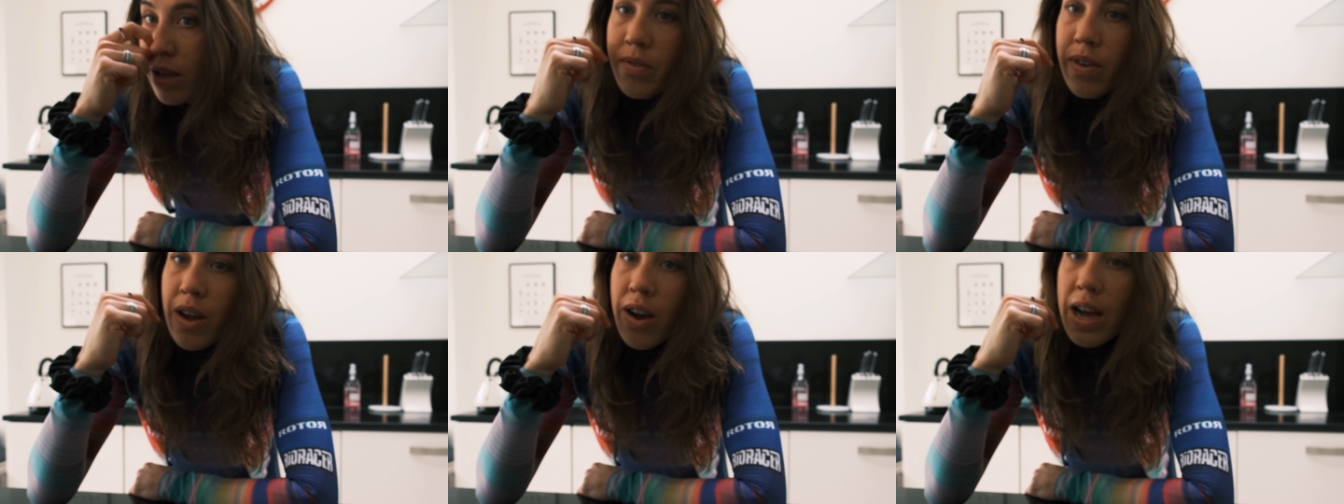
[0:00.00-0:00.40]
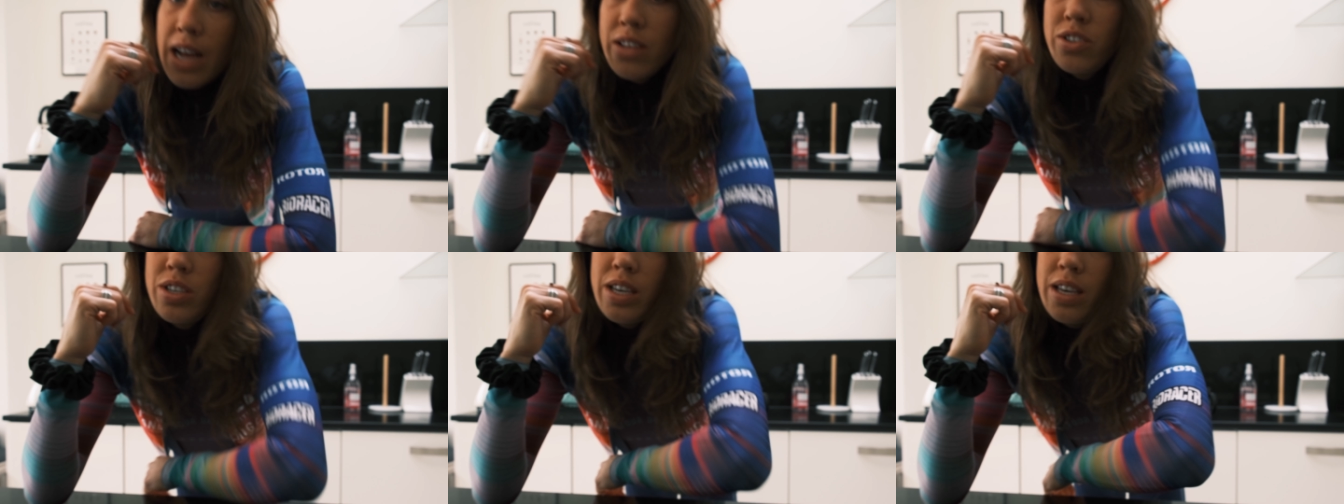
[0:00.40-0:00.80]
So I
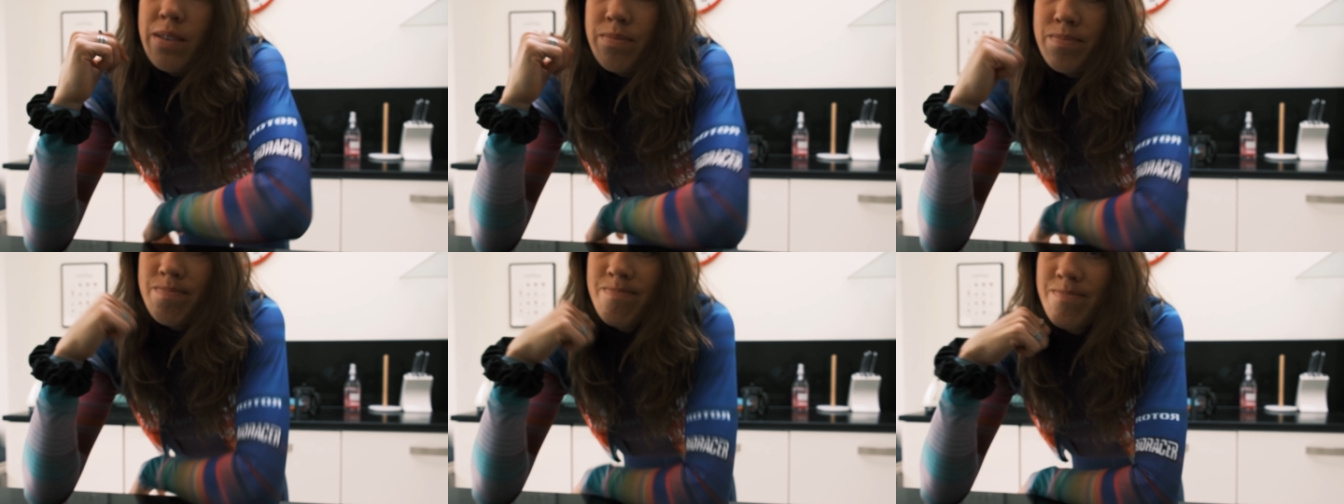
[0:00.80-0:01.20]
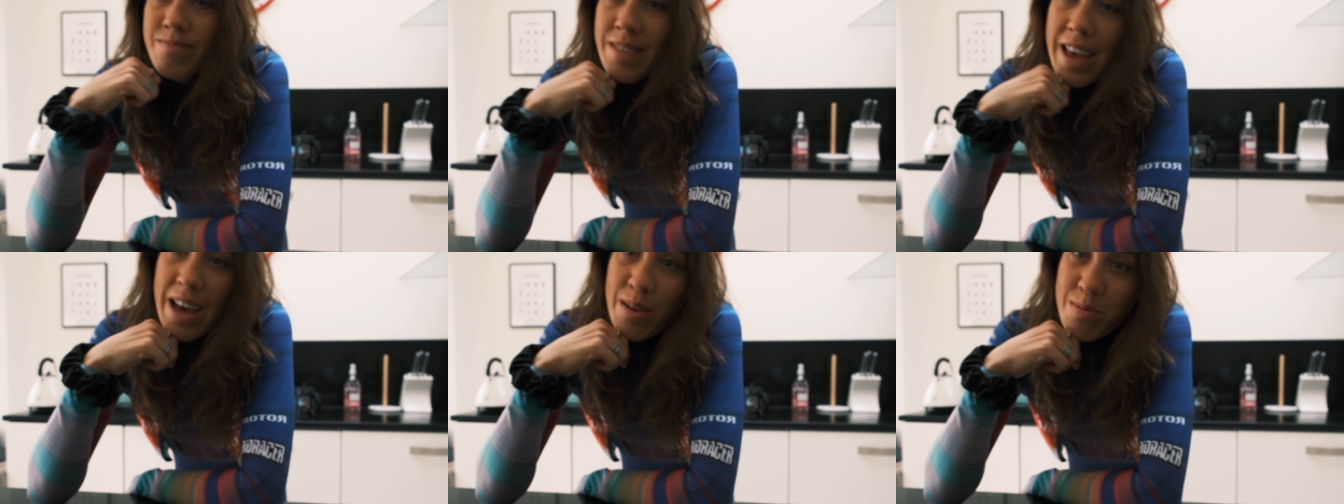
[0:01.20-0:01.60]
actually
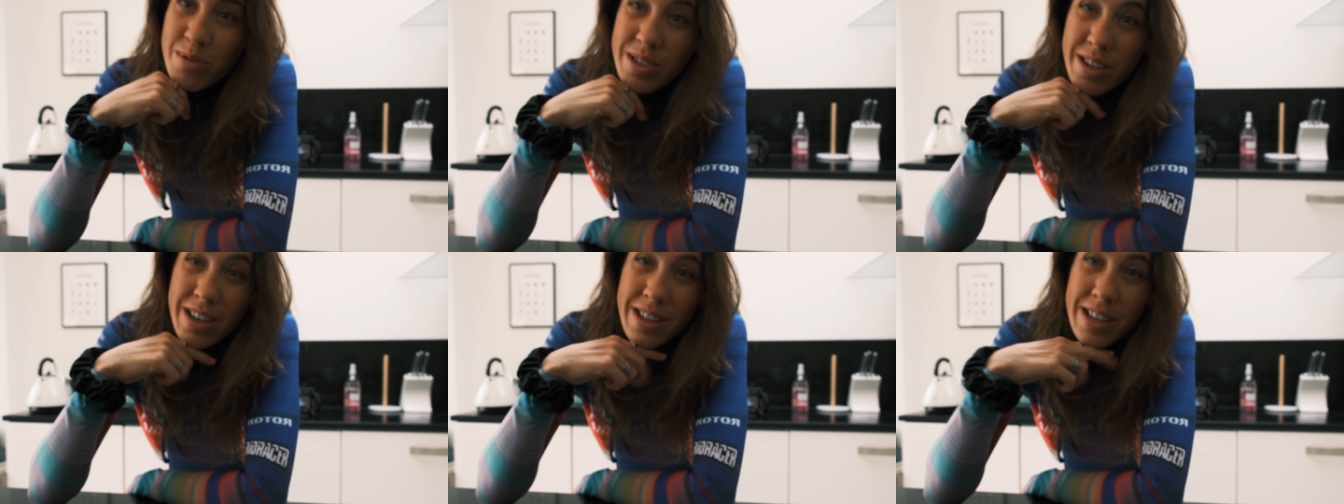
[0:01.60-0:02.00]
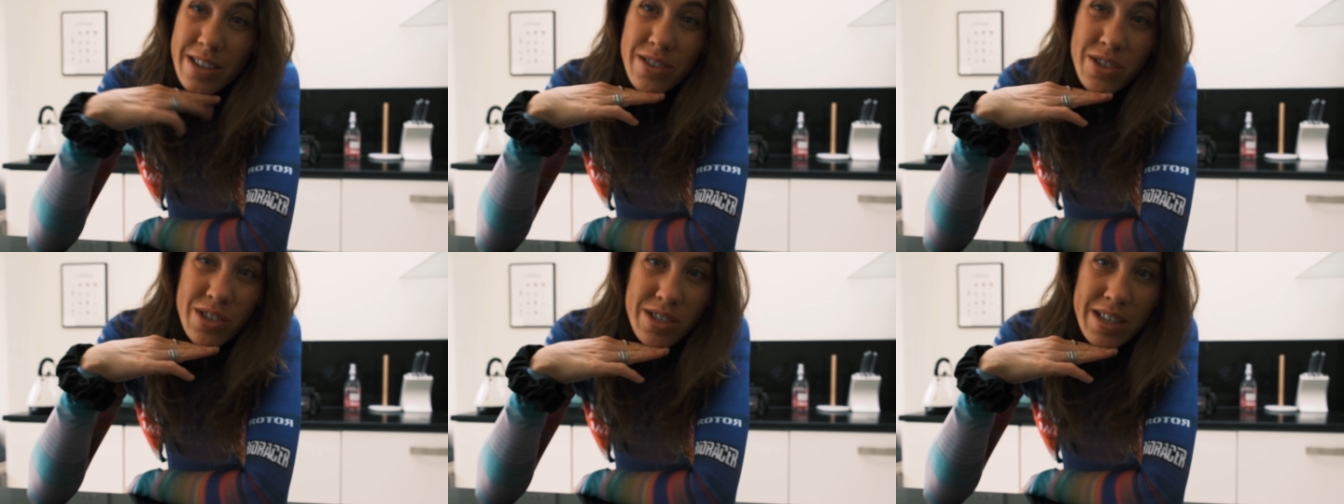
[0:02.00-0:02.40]
helped design
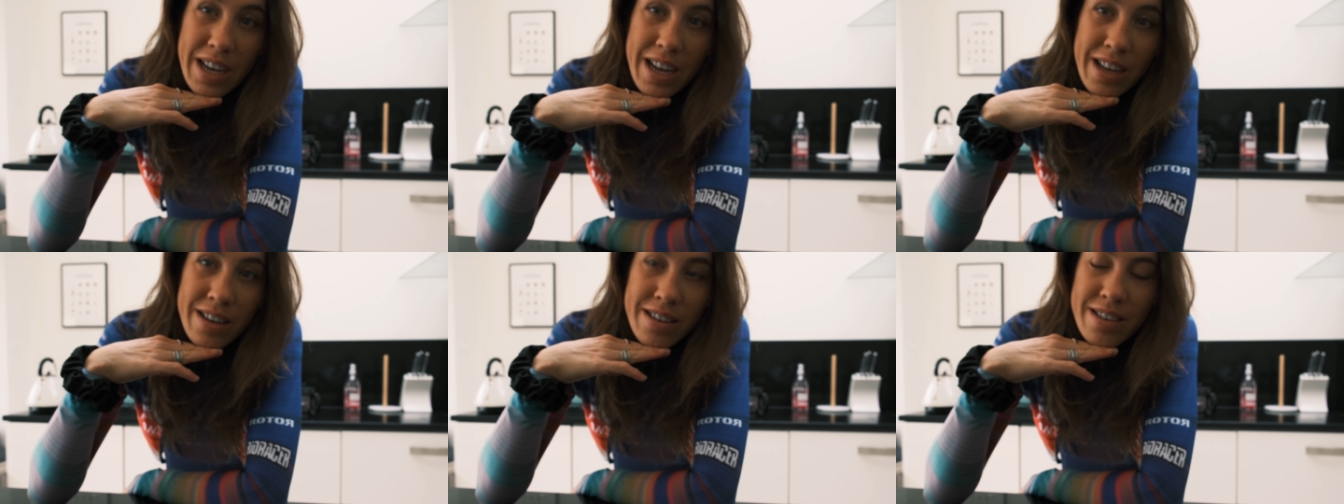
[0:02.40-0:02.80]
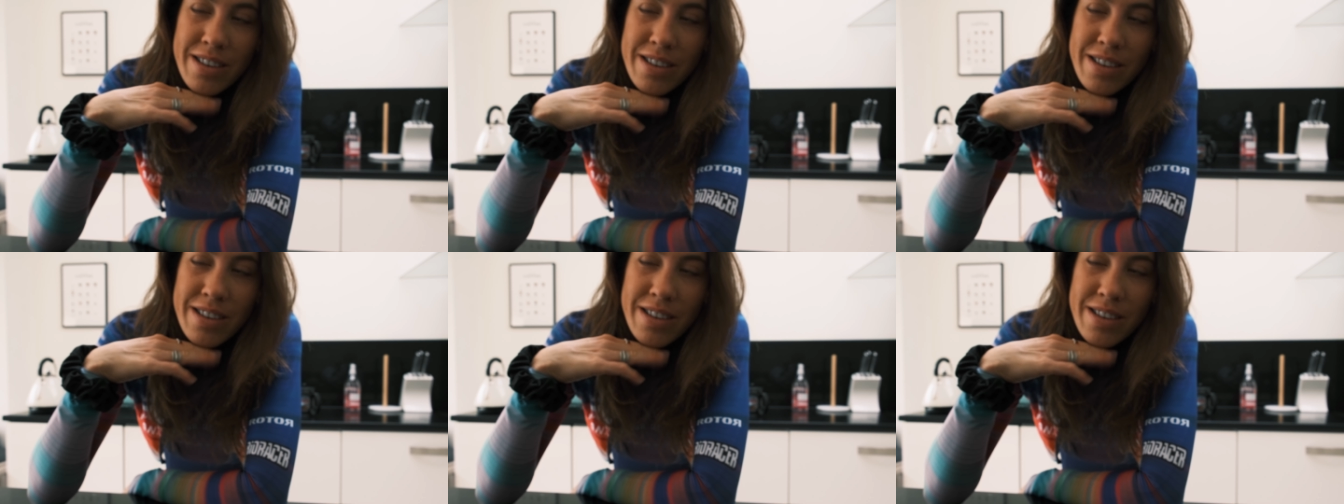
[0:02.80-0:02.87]
this, just saying.